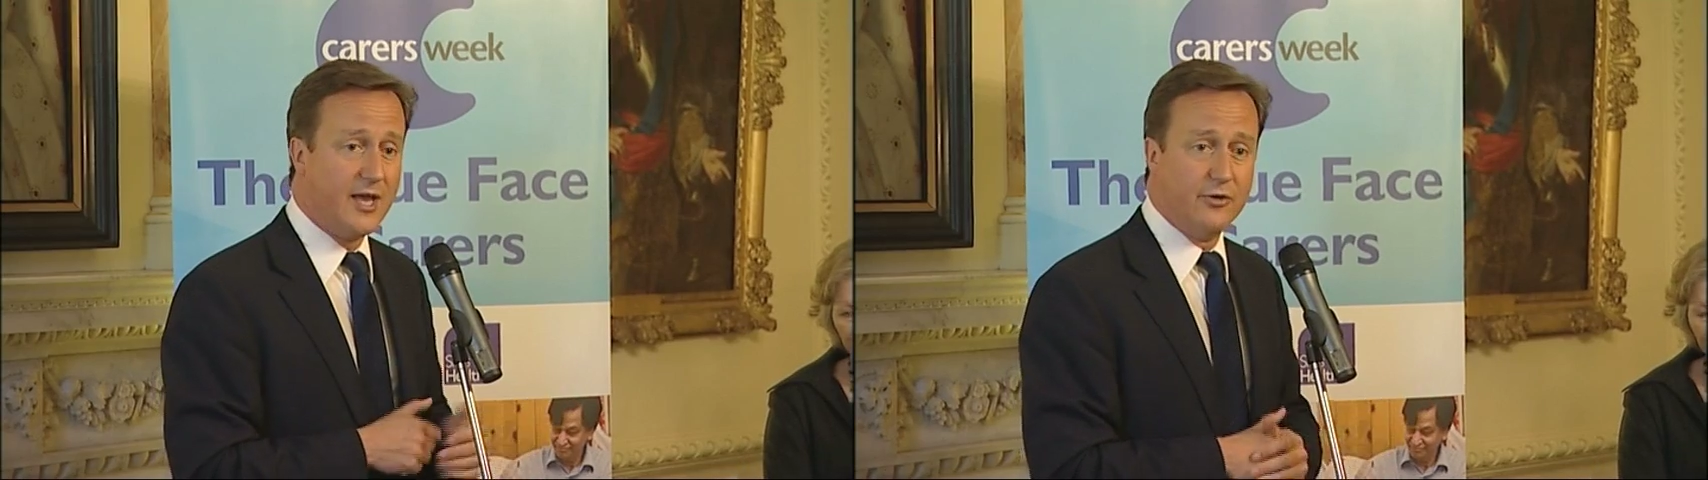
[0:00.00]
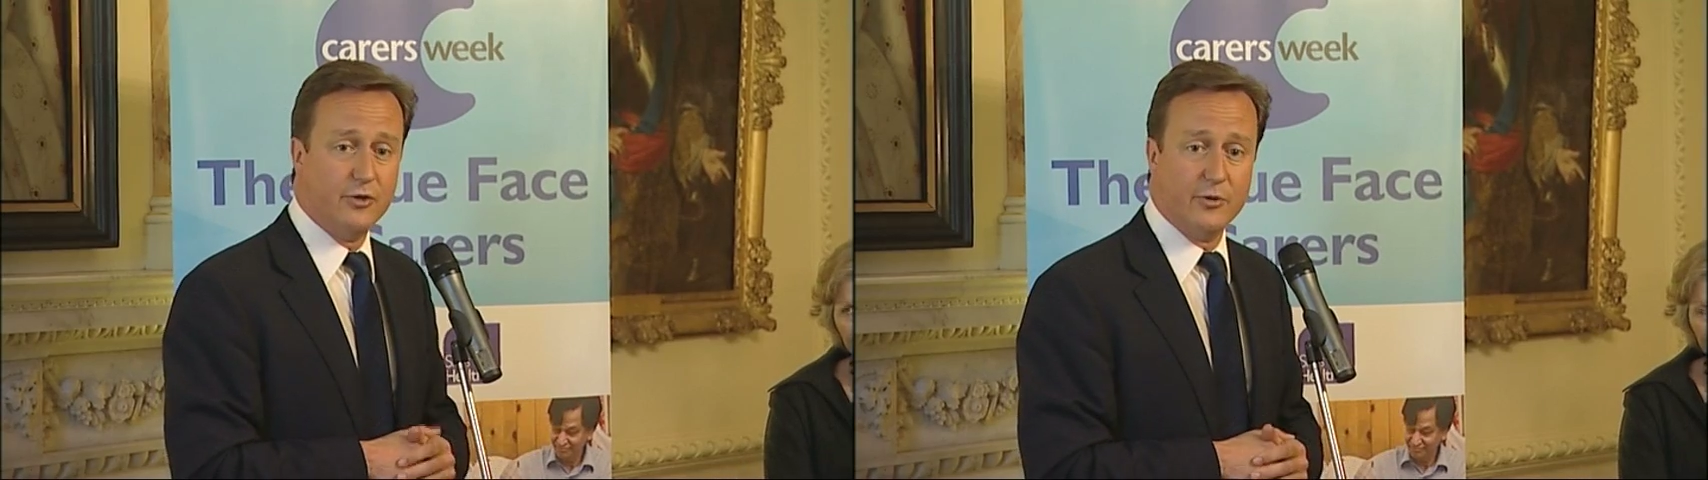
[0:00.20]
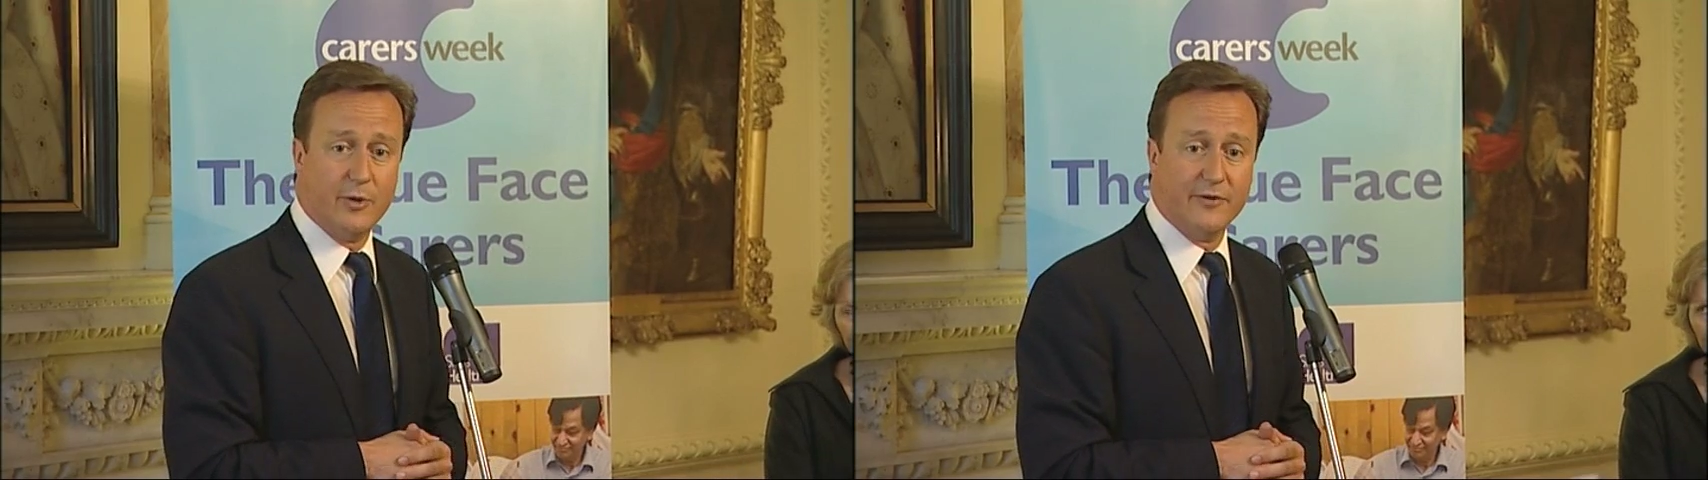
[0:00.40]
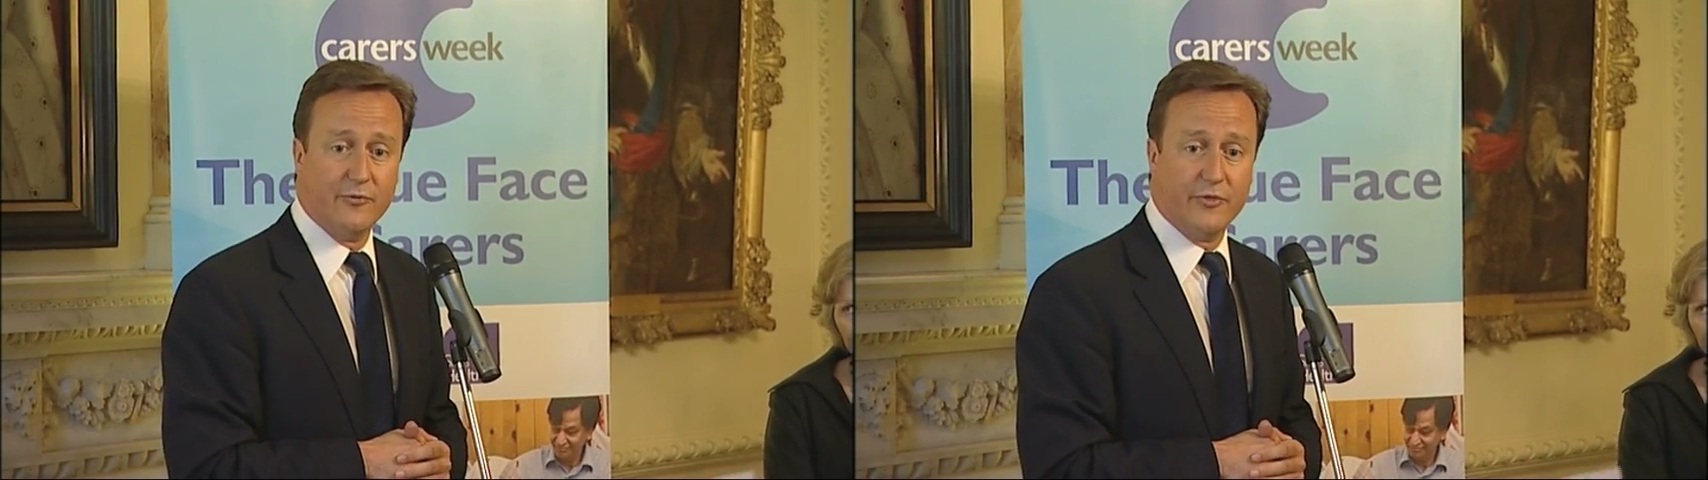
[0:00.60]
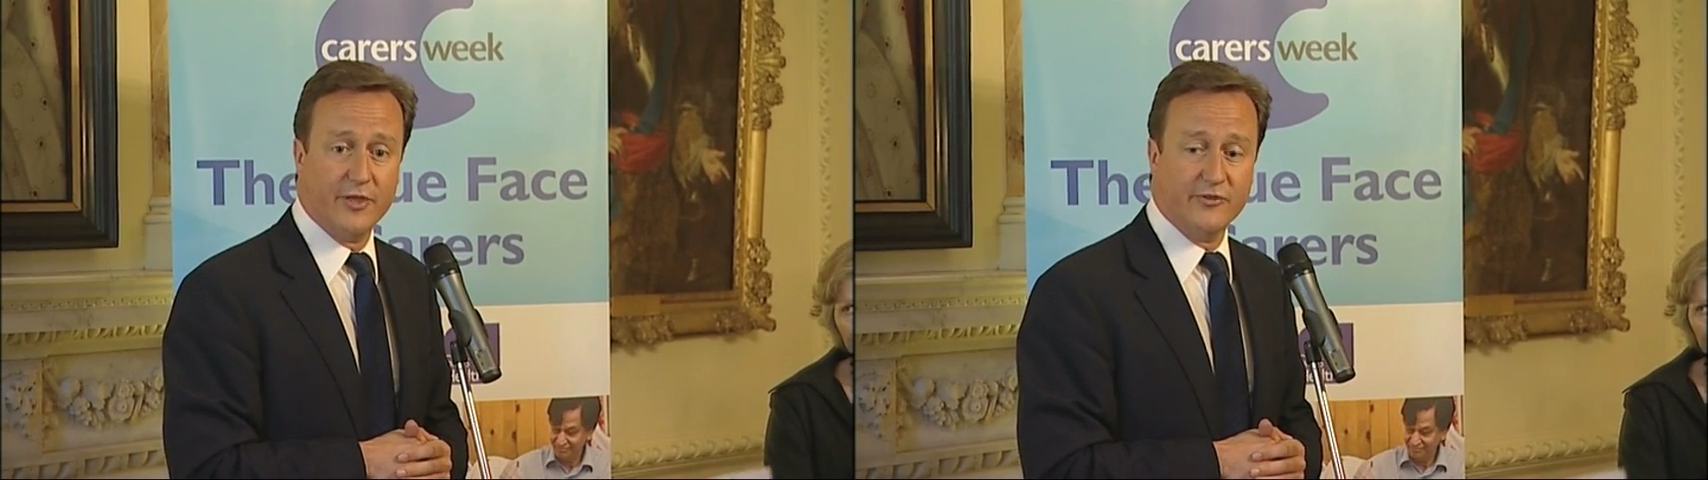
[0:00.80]
and doing the
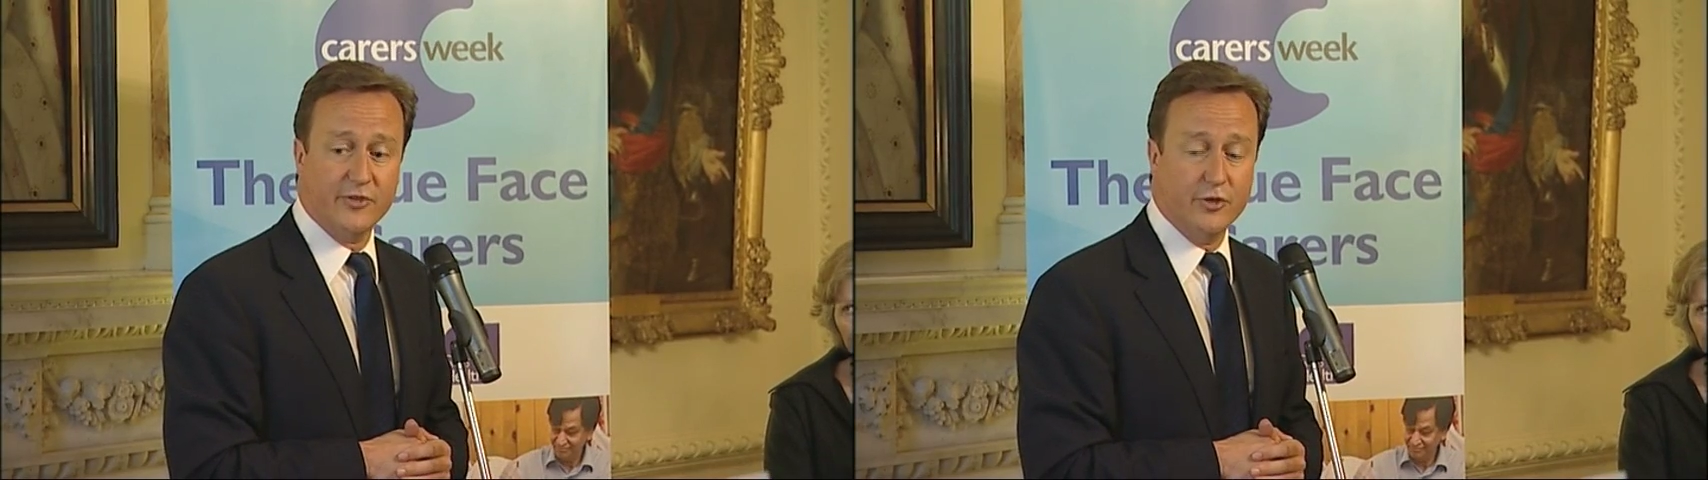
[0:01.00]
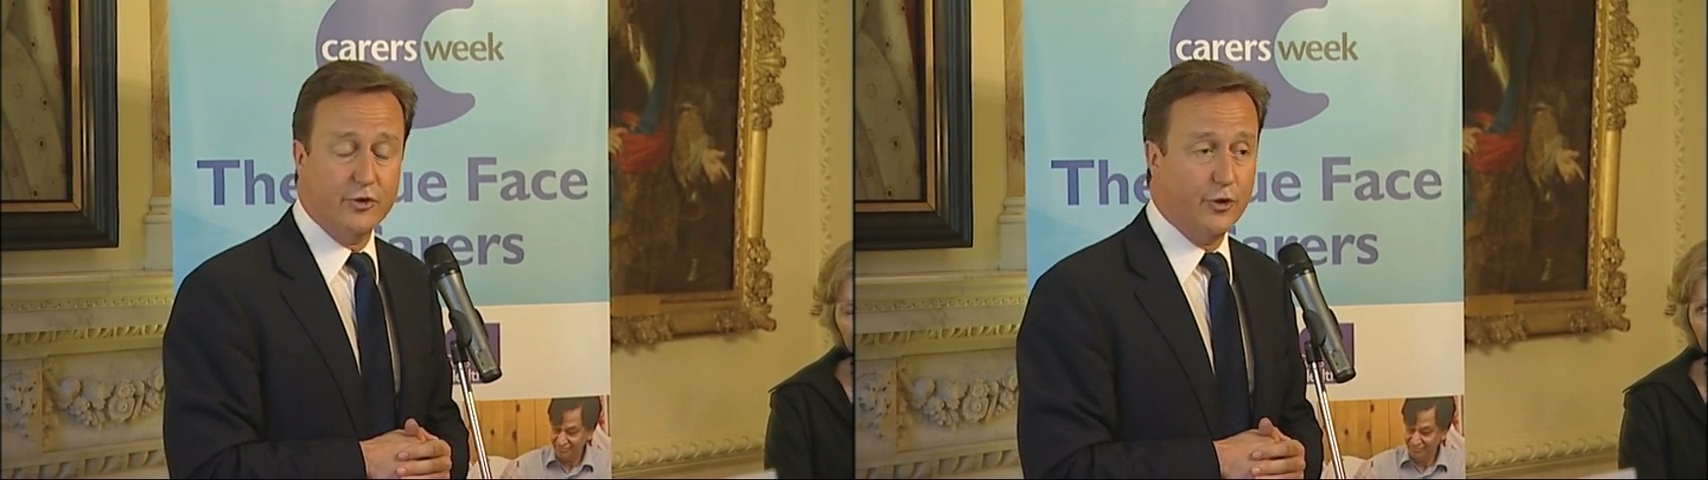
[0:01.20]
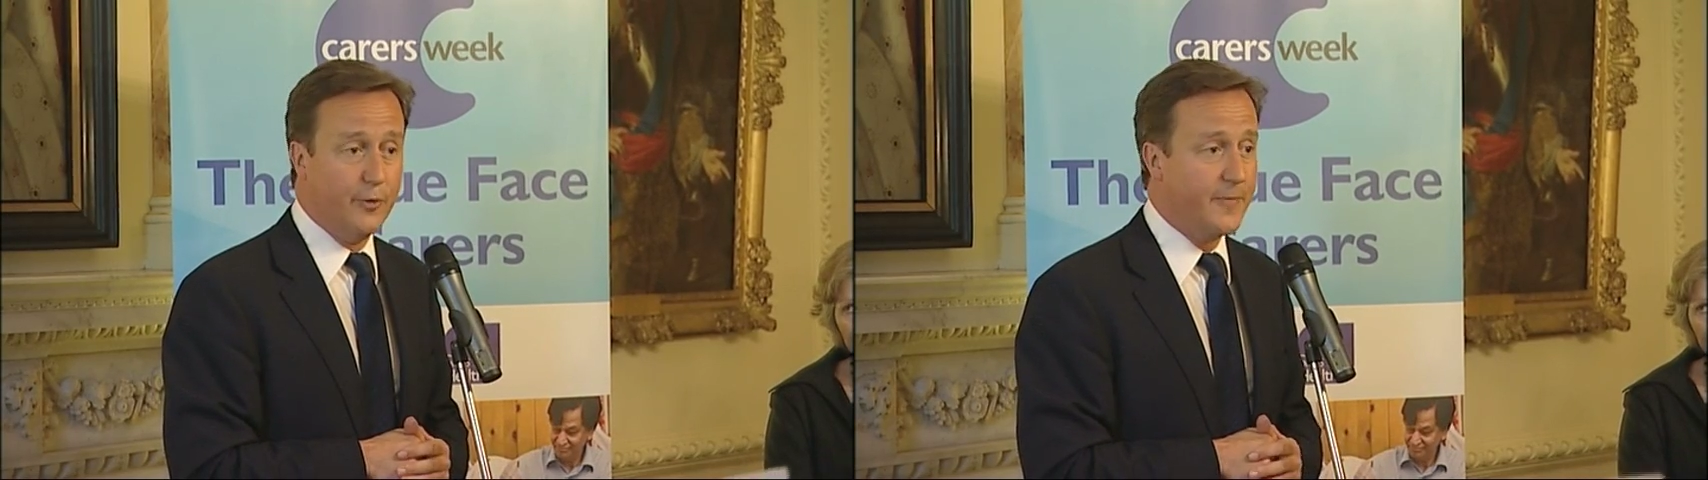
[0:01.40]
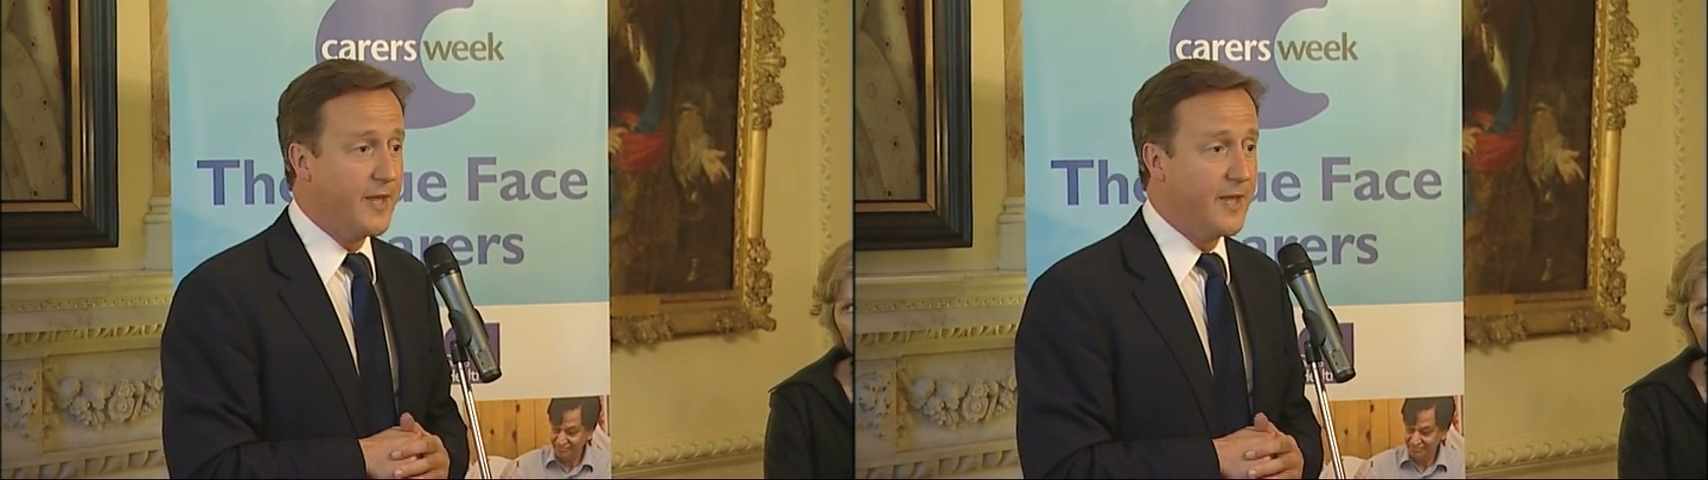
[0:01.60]
wonderful things that you do.